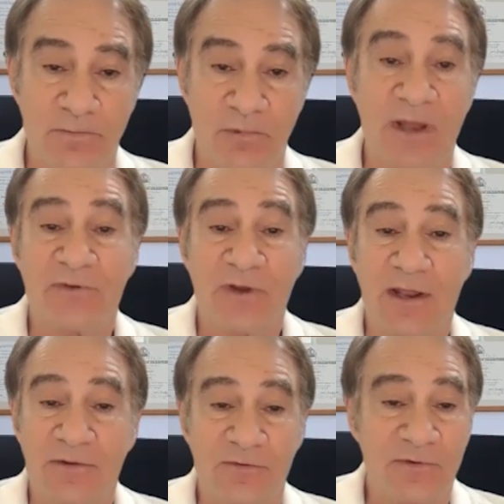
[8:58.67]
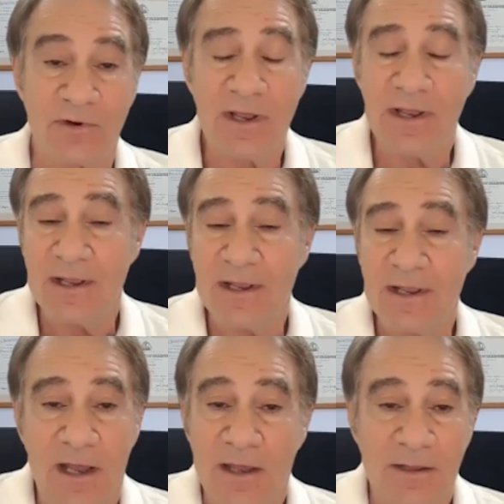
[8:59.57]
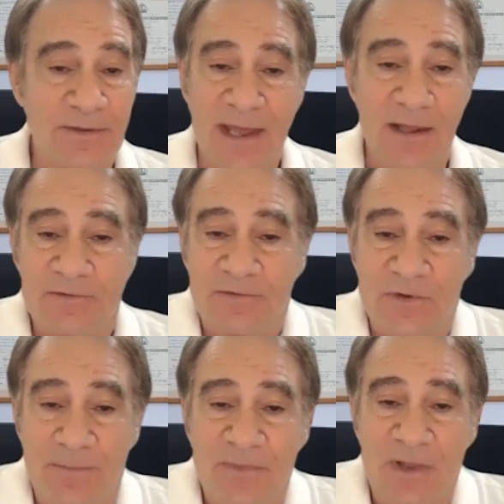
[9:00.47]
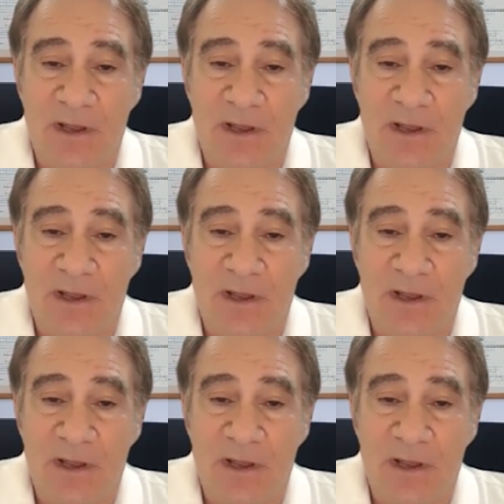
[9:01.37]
breast cancer uh, that uh,